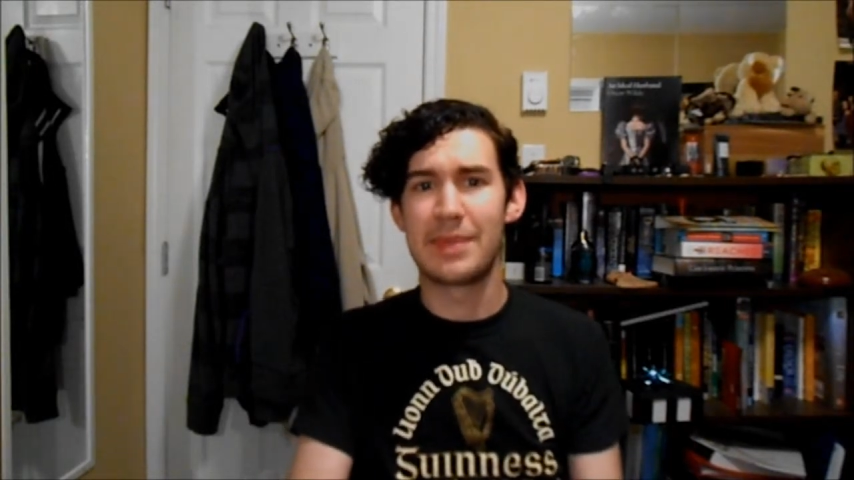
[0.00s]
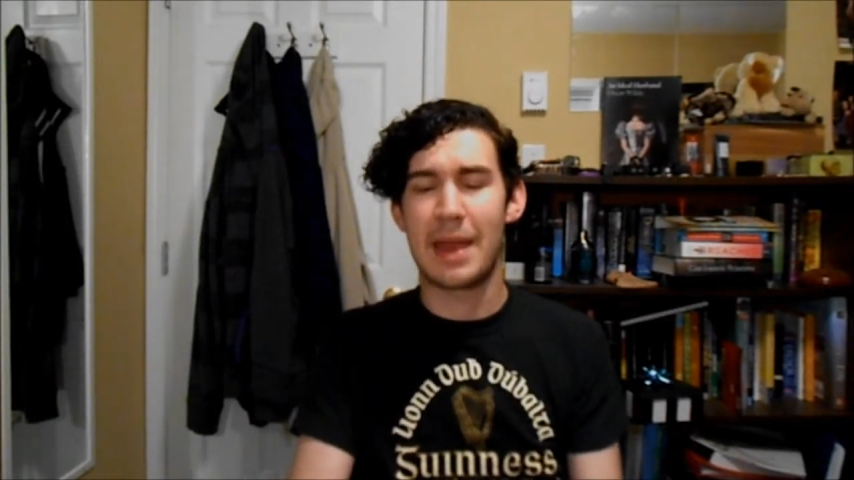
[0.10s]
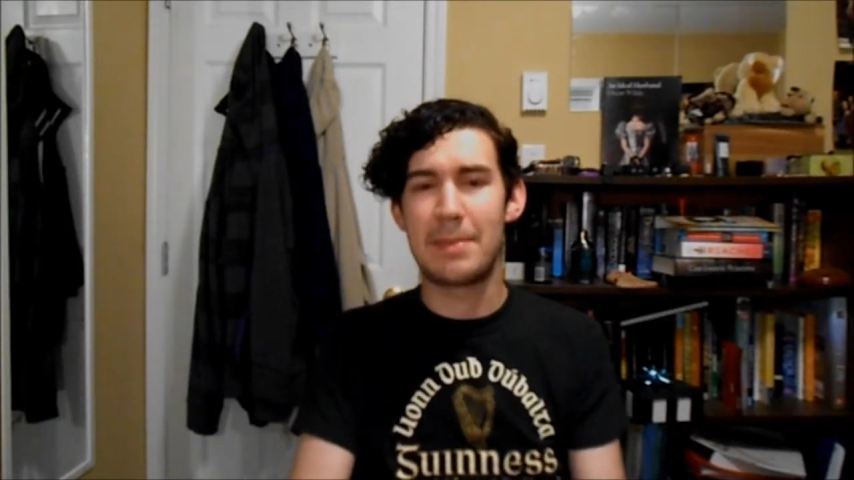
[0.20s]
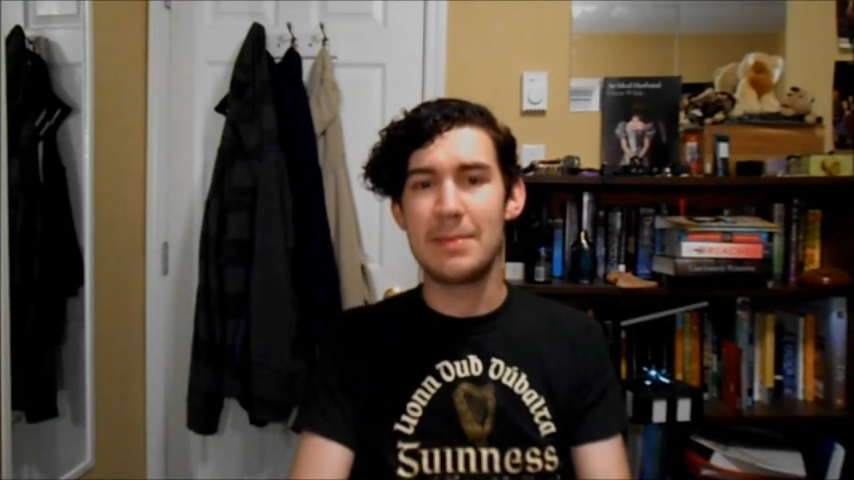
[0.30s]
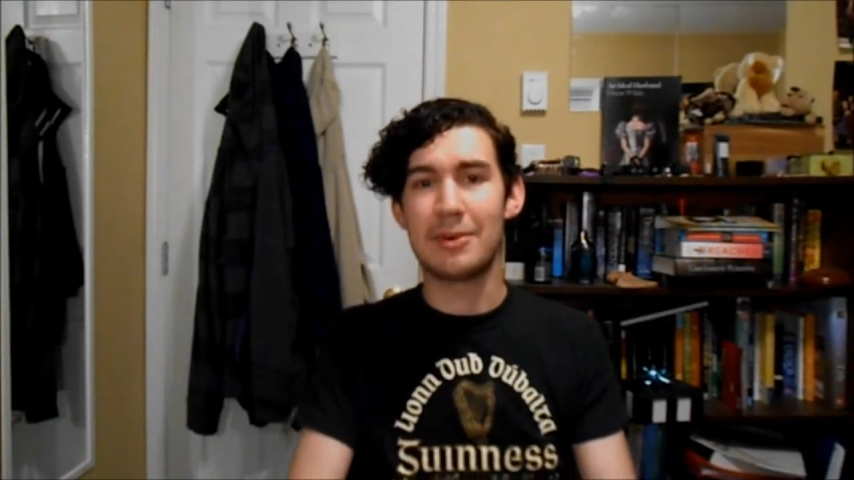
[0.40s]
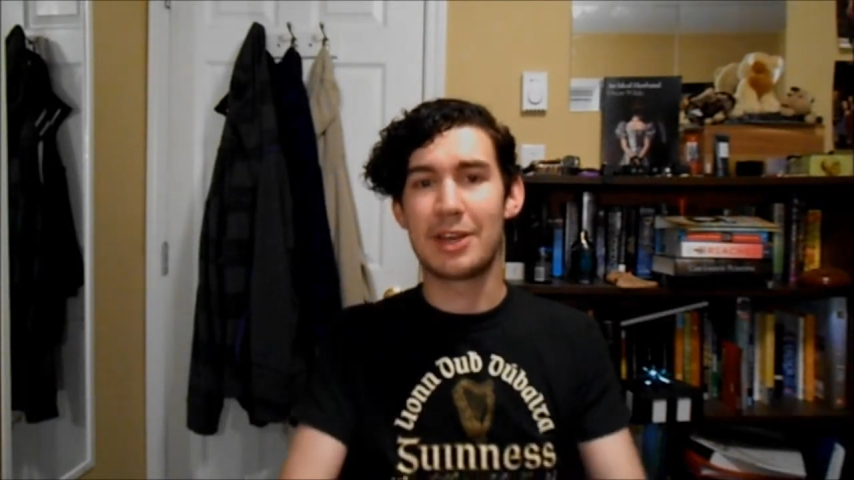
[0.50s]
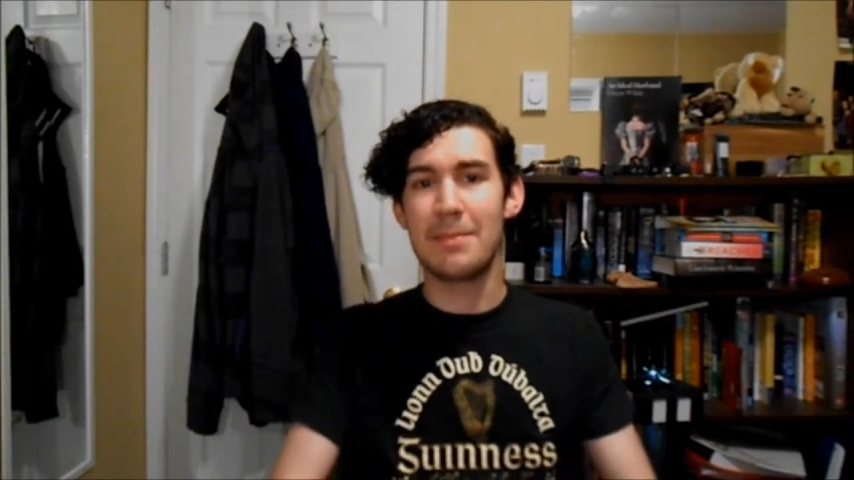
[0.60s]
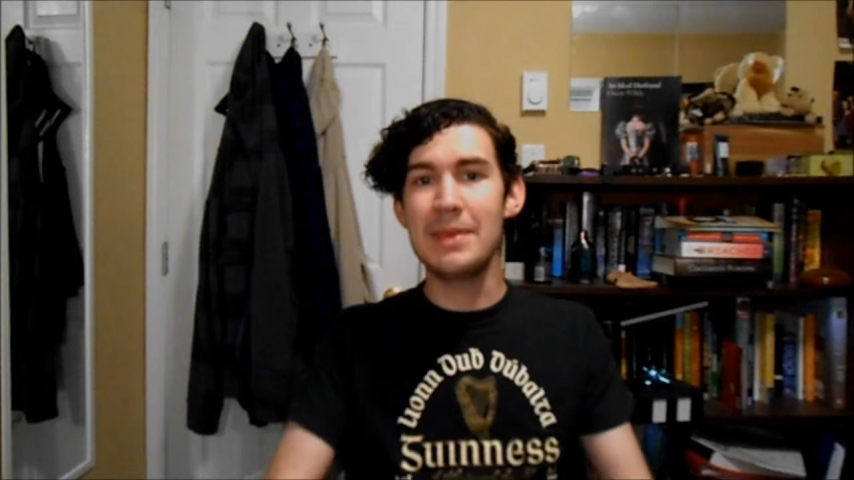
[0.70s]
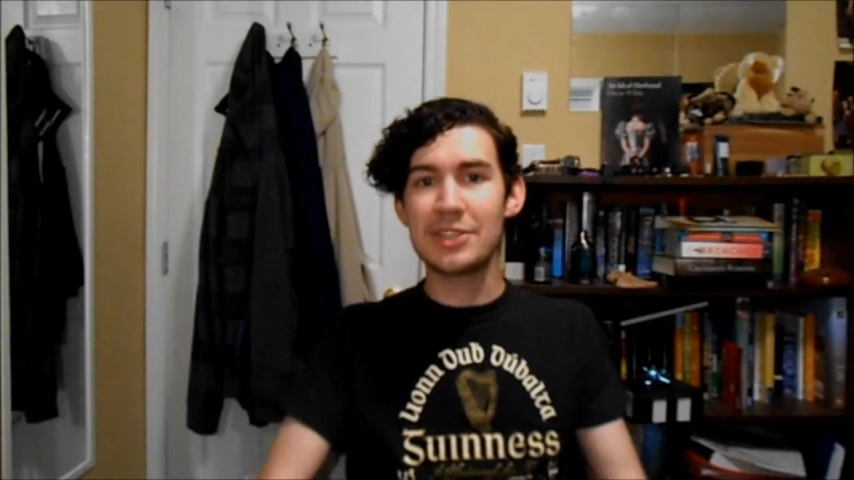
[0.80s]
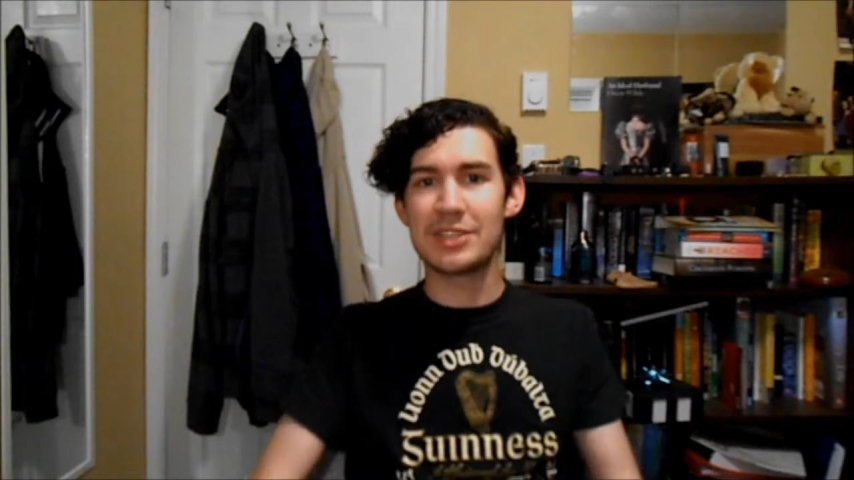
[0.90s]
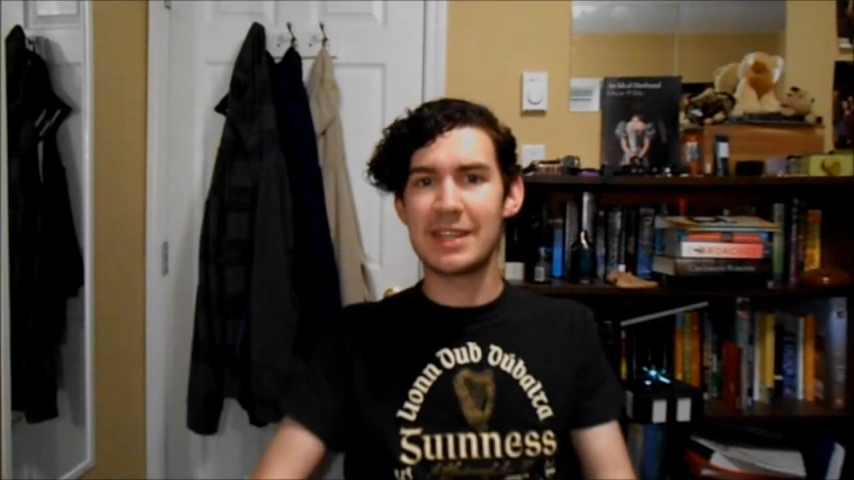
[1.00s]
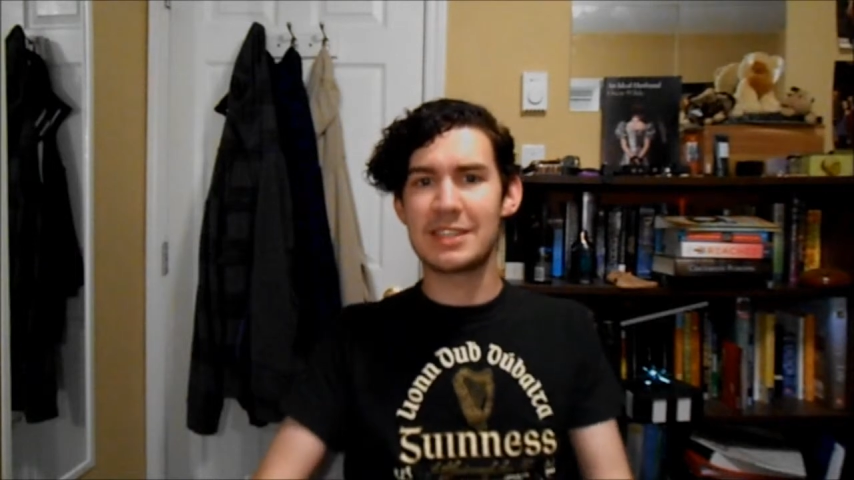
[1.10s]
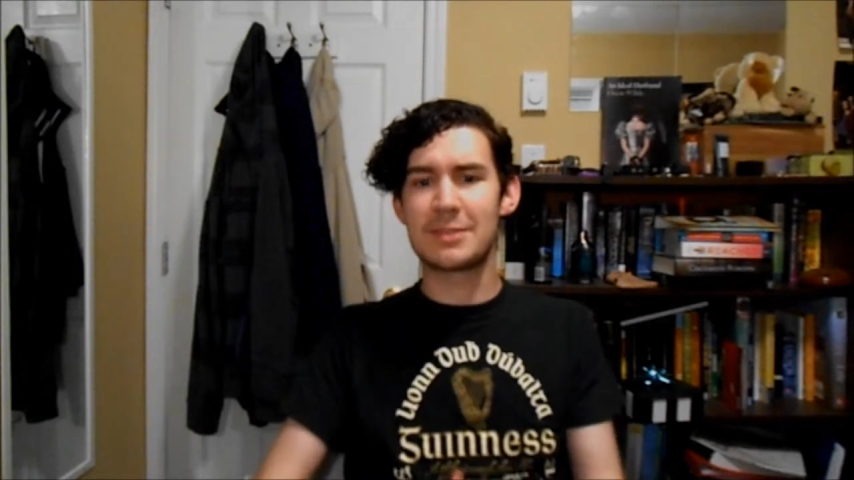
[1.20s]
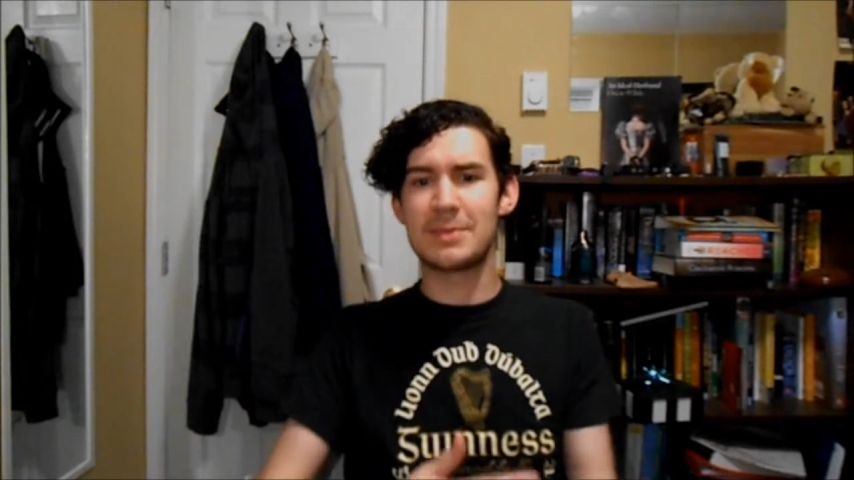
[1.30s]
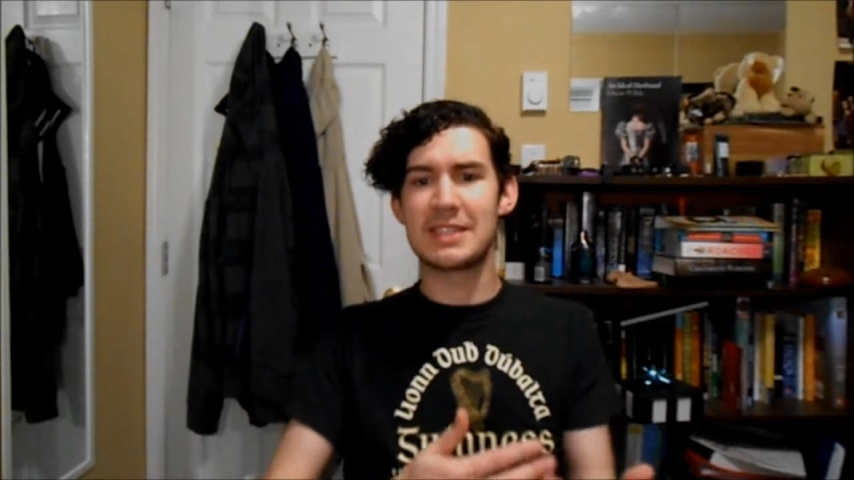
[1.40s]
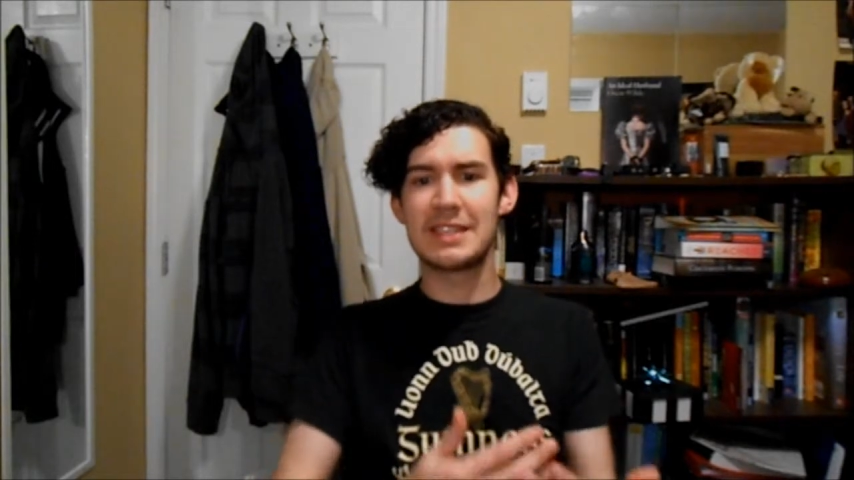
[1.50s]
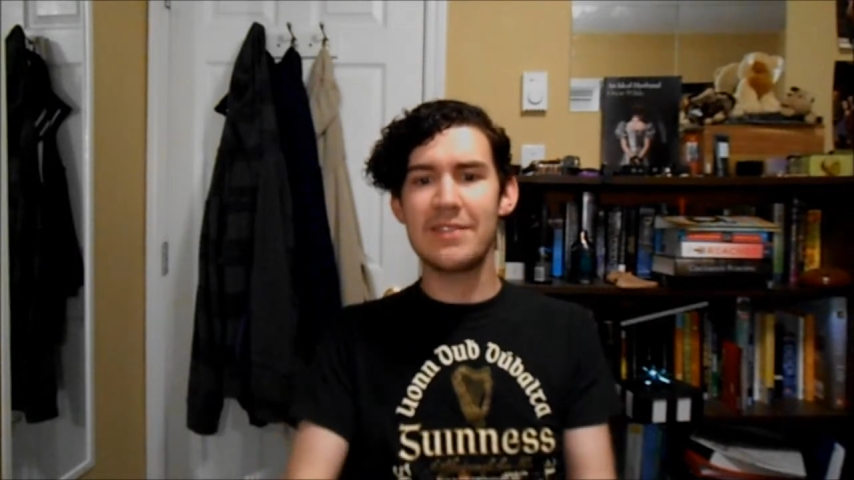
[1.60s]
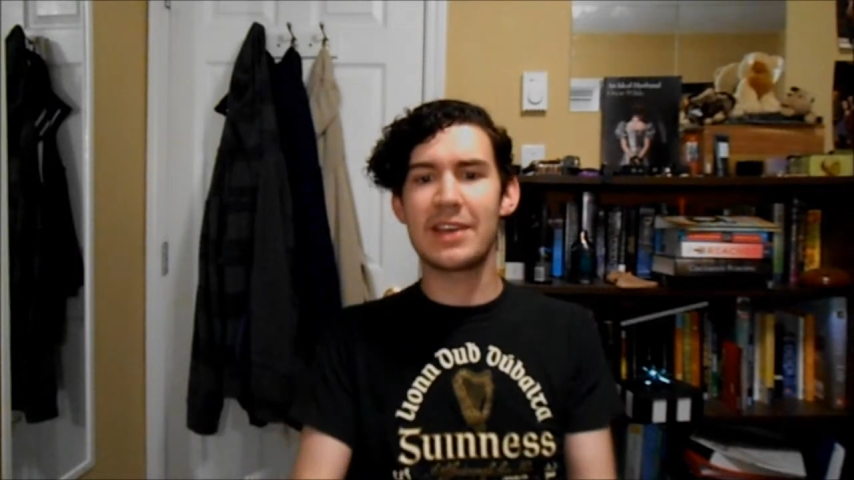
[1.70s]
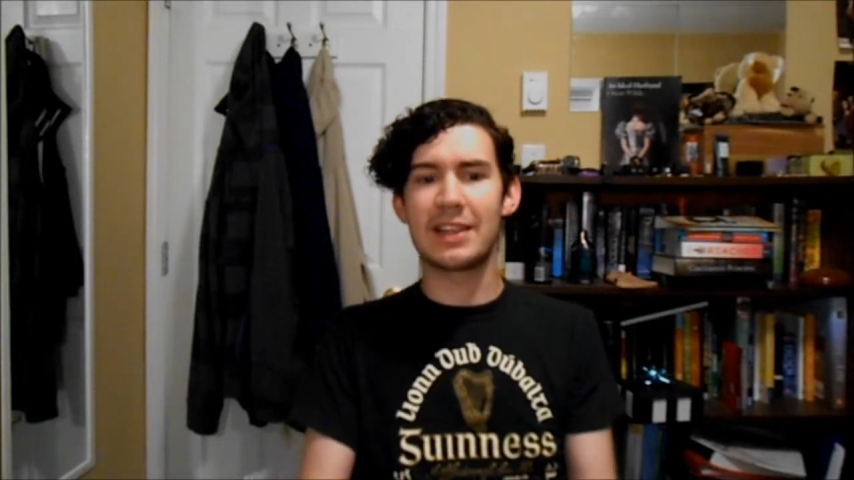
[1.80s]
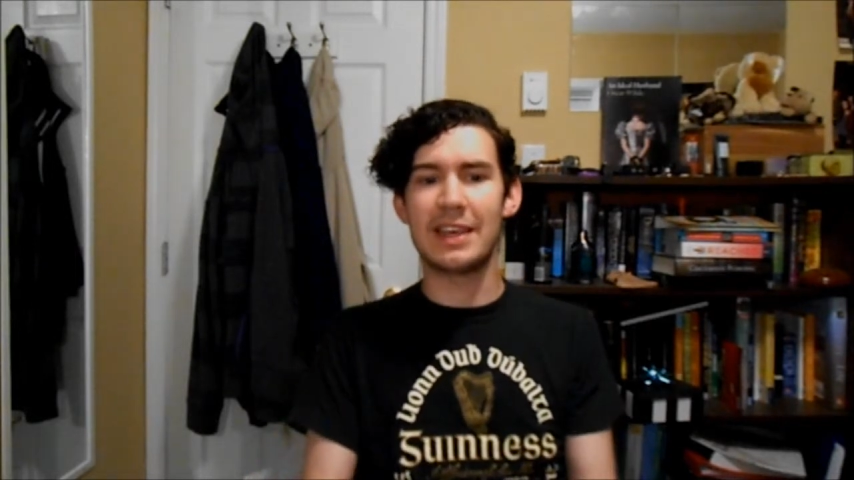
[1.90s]
and people commissioned it
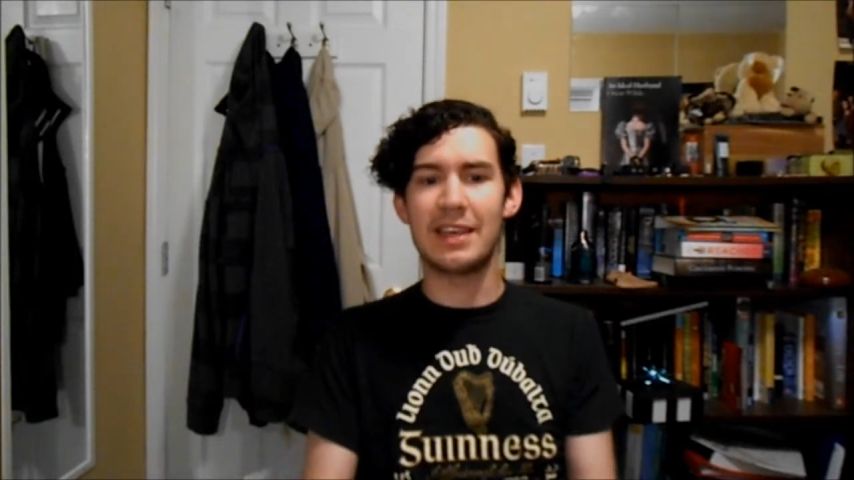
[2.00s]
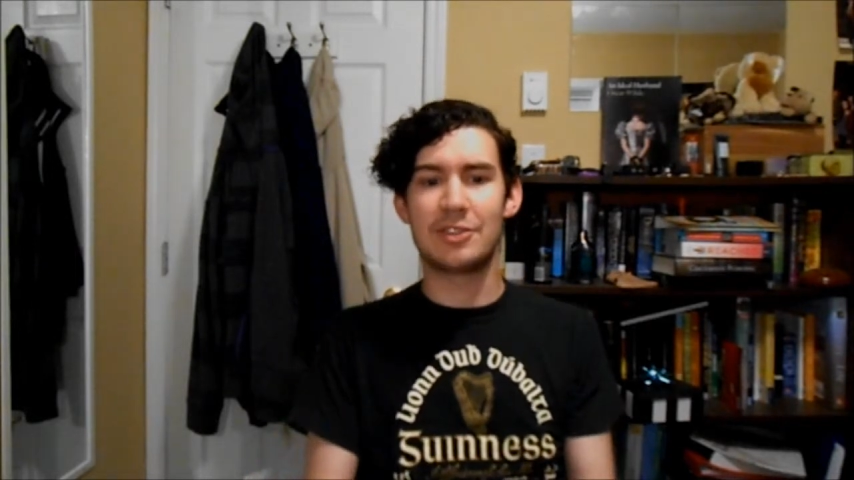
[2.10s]
specifically